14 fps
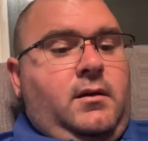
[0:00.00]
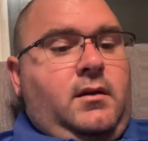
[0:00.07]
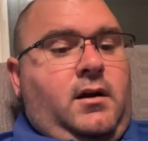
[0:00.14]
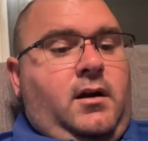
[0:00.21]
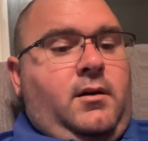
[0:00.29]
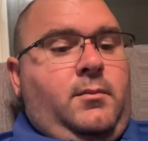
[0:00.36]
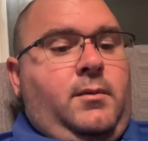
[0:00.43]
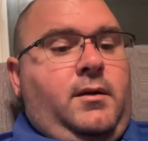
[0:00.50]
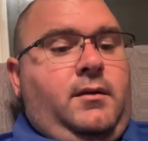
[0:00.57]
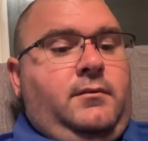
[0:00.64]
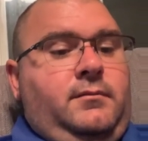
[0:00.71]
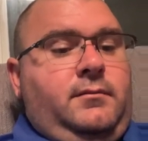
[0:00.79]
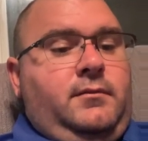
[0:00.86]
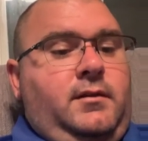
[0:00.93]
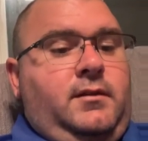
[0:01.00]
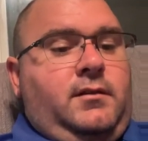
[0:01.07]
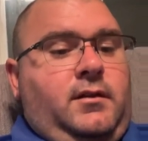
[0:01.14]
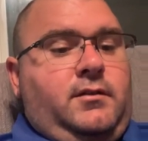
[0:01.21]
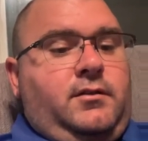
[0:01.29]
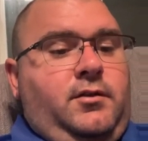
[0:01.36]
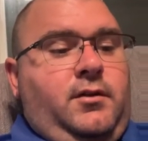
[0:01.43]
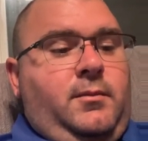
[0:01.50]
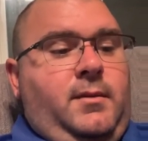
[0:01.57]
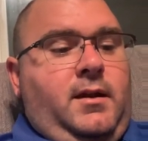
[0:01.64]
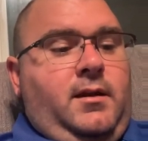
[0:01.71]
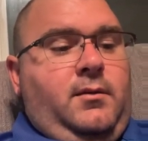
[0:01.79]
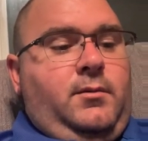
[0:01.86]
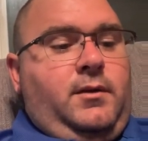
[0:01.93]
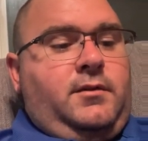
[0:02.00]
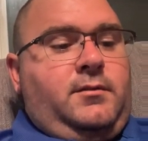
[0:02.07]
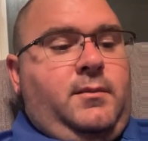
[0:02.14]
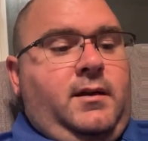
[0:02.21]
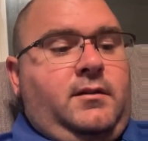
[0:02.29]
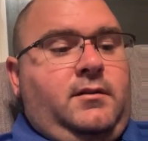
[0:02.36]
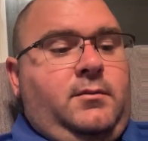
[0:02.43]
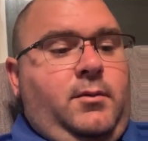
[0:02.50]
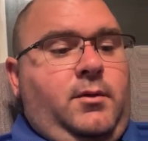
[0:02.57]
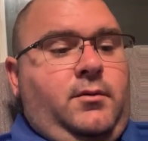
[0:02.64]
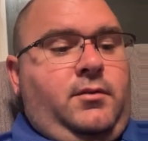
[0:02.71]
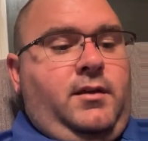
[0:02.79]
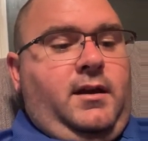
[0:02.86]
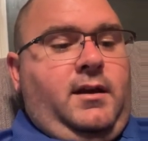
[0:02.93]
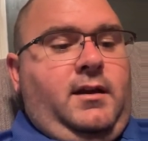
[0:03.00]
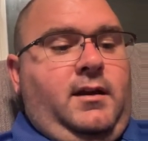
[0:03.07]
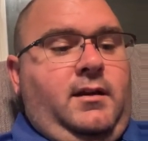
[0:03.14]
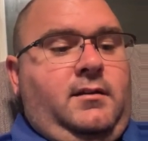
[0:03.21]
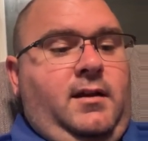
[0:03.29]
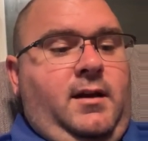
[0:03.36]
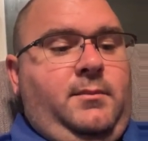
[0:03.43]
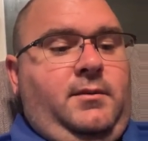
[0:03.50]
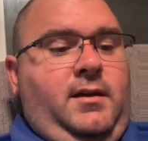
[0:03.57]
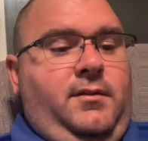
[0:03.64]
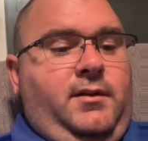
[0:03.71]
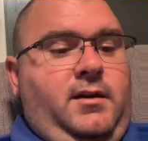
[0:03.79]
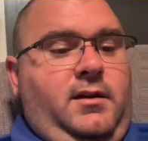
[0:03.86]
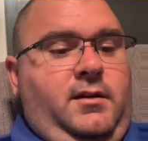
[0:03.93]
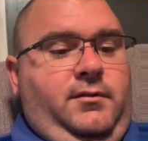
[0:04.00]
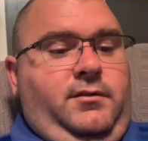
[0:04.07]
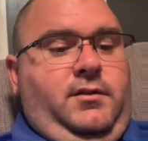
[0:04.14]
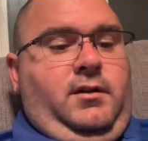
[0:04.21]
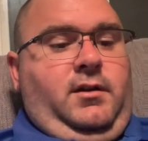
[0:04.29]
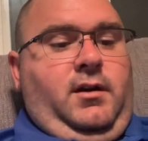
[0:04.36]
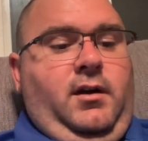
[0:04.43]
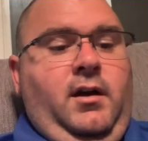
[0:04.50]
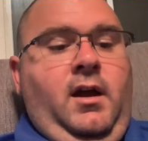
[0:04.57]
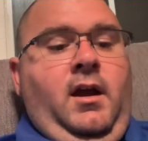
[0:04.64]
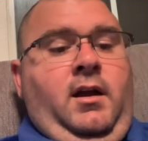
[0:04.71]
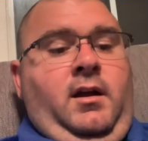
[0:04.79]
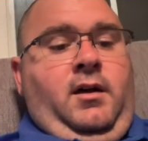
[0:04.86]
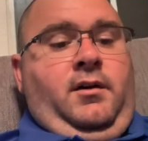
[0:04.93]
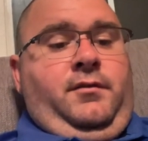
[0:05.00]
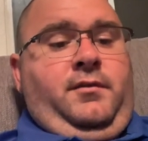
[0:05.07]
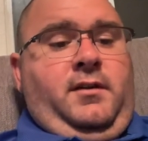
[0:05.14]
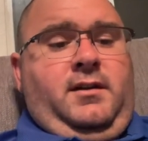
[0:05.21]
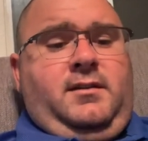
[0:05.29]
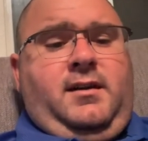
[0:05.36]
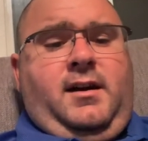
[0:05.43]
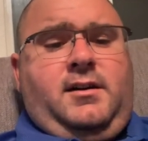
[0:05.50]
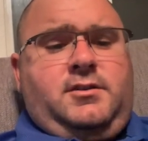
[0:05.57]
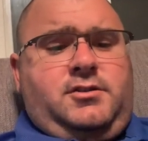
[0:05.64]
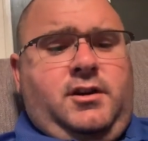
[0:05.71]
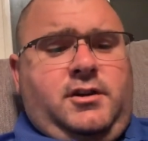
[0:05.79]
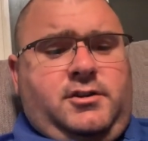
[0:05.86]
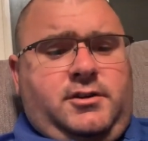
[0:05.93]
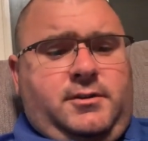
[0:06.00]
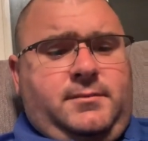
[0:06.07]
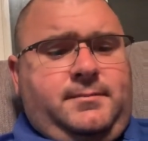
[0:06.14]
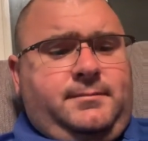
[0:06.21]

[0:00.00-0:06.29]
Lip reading: Carbon is also emitted, which makes smoke thick and at times heavy enough to engulf an entire structure.